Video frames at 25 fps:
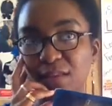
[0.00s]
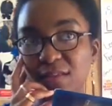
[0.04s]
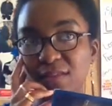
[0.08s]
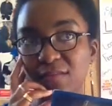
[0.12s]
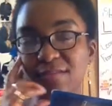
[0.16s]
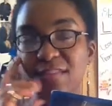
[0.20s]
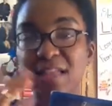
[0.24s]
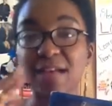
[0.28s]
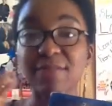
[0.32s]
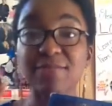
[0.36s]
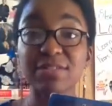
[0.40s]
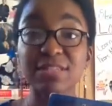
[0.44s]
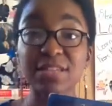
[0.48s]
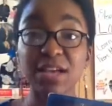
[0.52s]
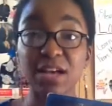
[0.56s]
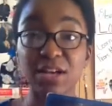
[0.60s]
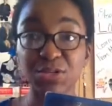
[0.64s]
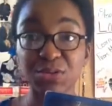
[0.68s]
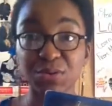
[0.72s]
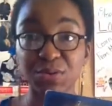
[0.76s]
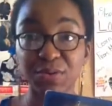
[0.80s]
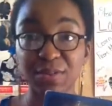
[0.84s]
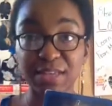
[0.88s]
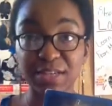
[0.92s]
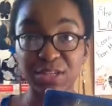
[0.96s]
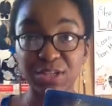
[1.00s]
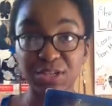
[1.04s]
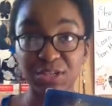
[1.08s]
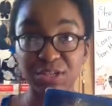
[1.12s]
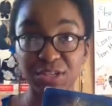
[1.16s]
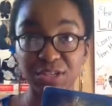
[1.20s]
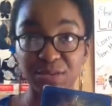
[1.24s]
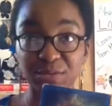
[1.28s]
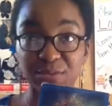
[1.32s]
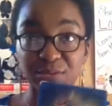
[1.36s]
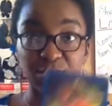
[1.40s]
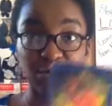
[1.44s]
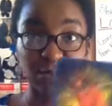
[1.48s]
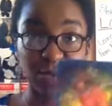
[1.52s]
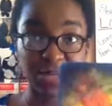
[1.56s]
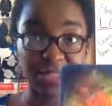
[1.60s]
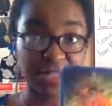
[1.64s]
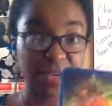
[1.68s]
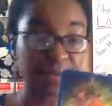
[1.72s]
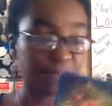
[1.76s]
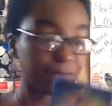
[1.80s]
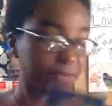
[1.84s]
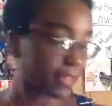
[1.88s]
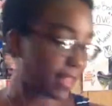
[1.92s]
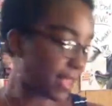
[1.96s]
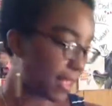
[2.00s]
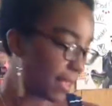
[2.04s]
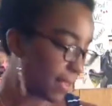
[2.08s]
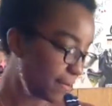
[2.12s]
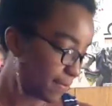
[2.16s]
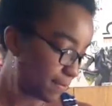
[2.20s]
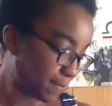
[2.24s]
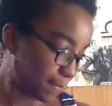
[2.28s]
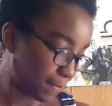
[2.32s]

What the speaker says: sabotage your relationship. So watch out for that.